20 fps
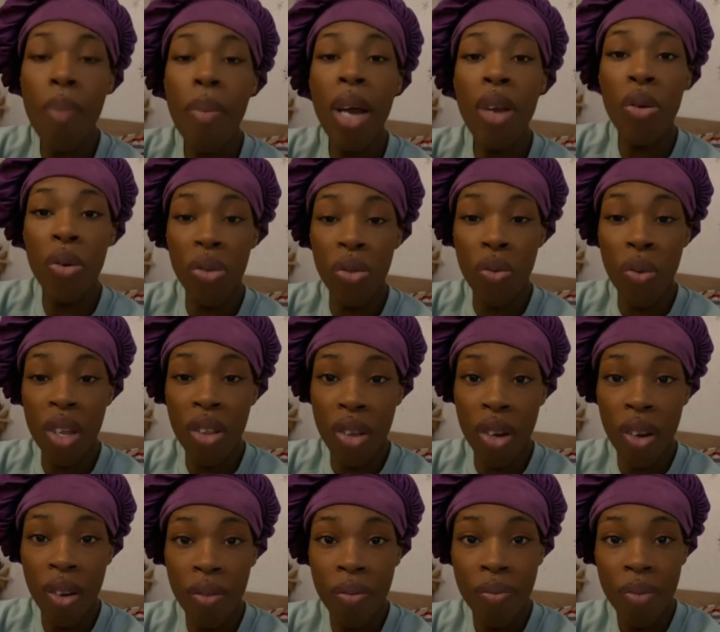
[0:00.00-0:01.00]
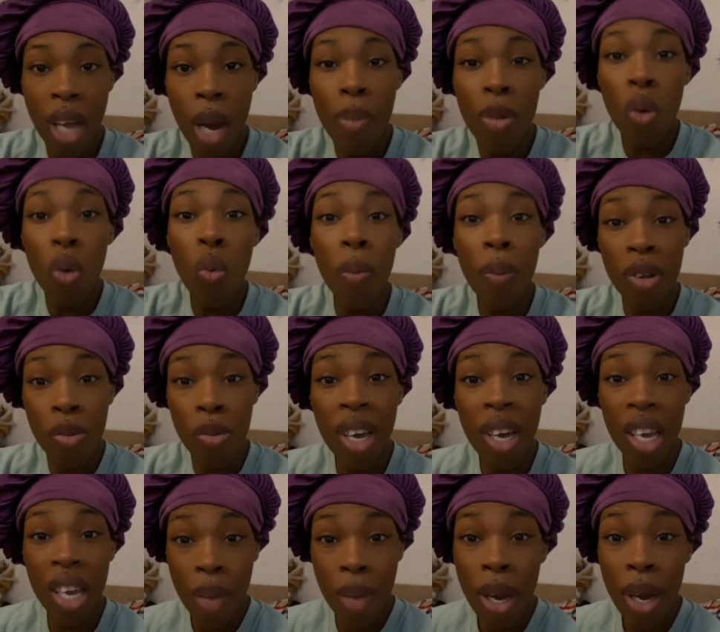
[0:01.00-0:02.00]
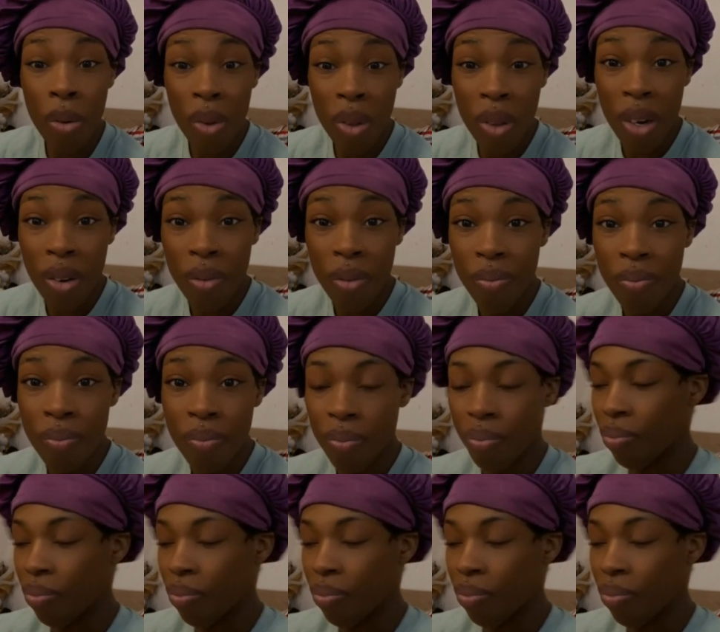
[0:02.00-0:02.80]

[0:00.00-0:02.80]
Gay man you do it, you know? Come on, walk make a gay man do it, you know?